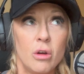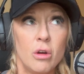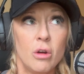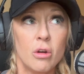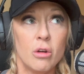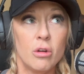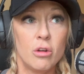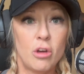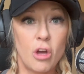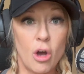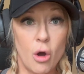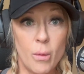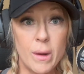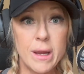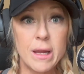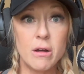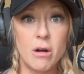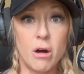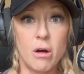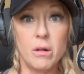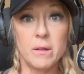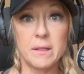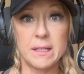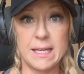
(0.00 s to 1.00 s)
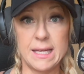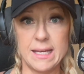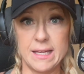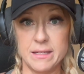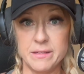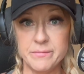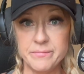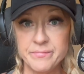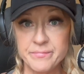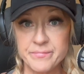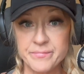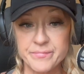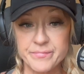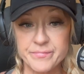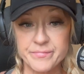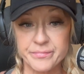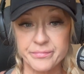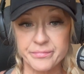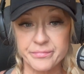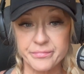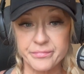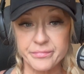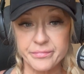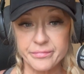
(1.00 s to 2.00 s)
Going all in
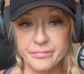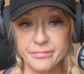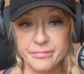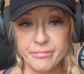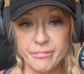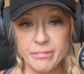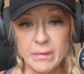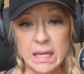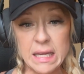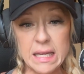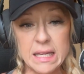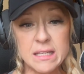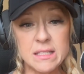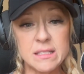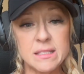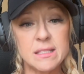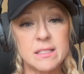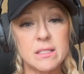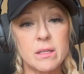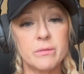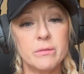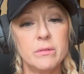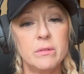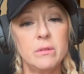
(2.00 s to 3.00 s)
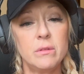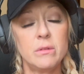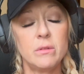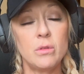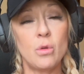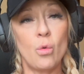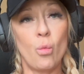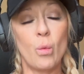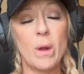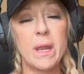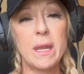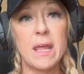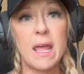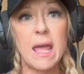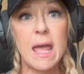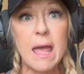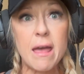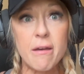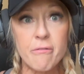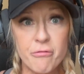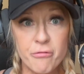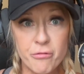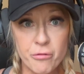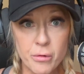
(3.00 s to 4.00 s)
is when
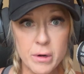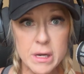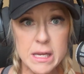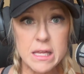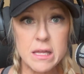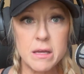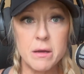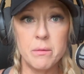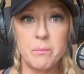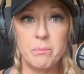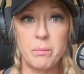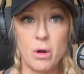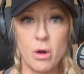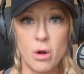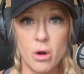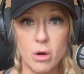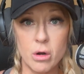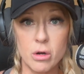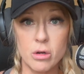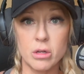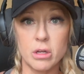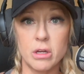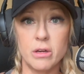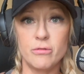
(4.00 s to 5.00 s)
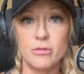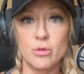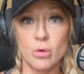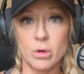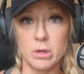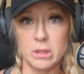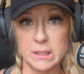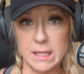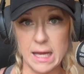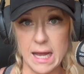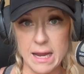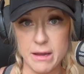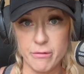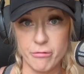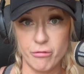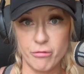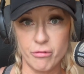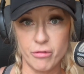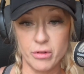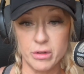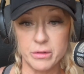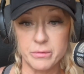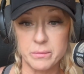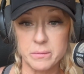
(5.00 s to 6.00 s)
every part of your
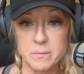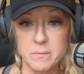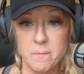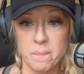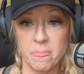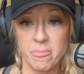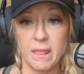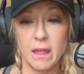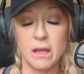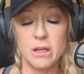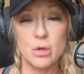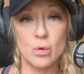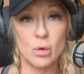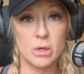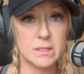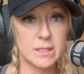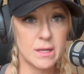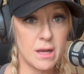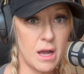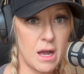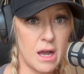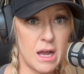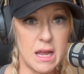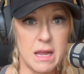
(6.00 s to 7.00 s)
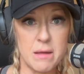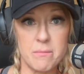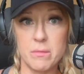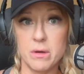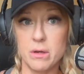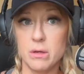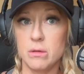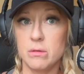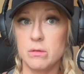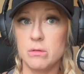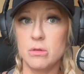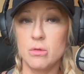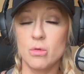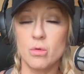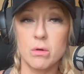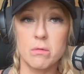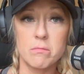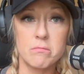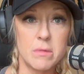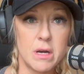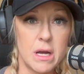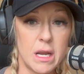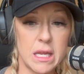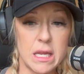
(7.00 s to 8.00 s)
life, your time, your
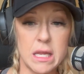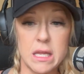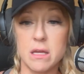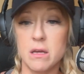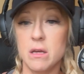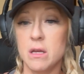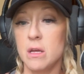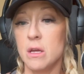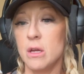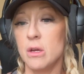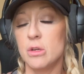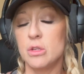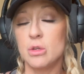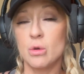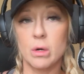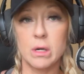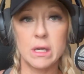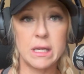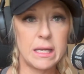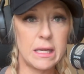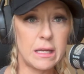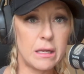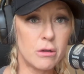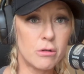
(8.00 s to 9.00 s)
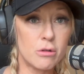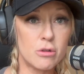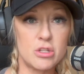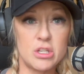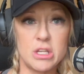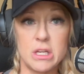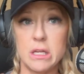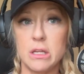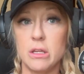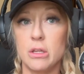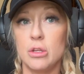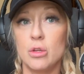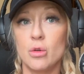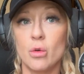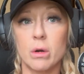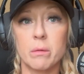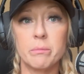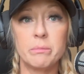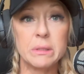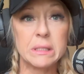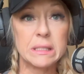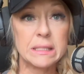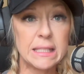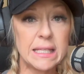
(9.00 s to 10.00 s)
money, your energy, your
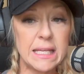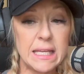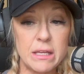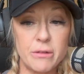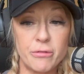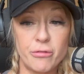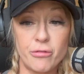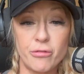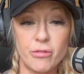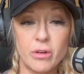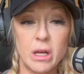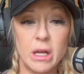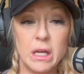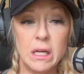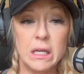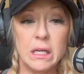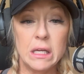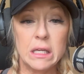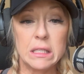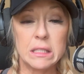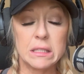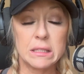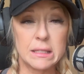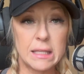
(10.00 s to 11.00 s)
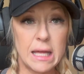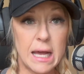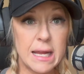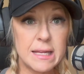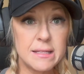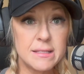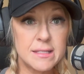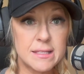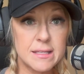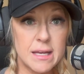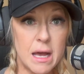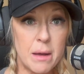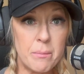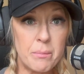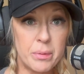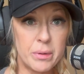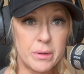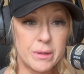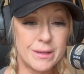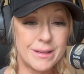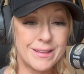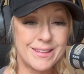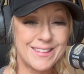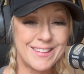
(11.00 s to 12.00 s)
belief lines up
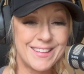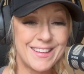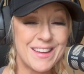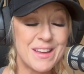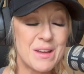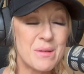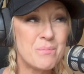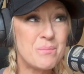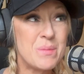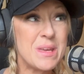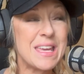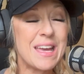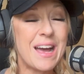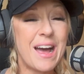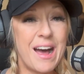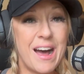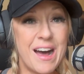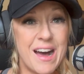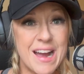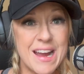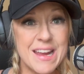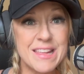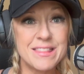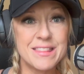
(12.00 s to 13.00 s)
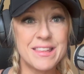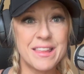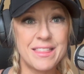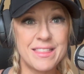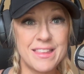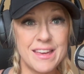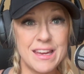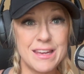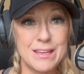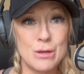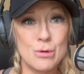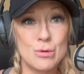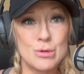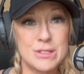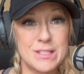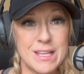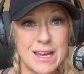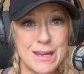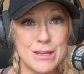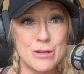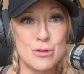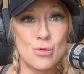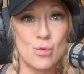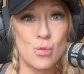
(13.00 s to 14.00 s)
behind the thing you
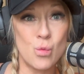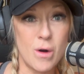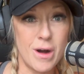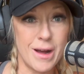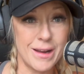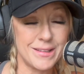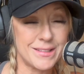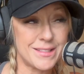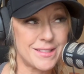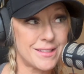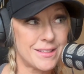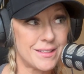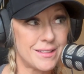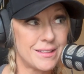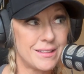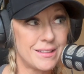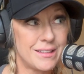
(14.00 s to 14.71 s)
say you want.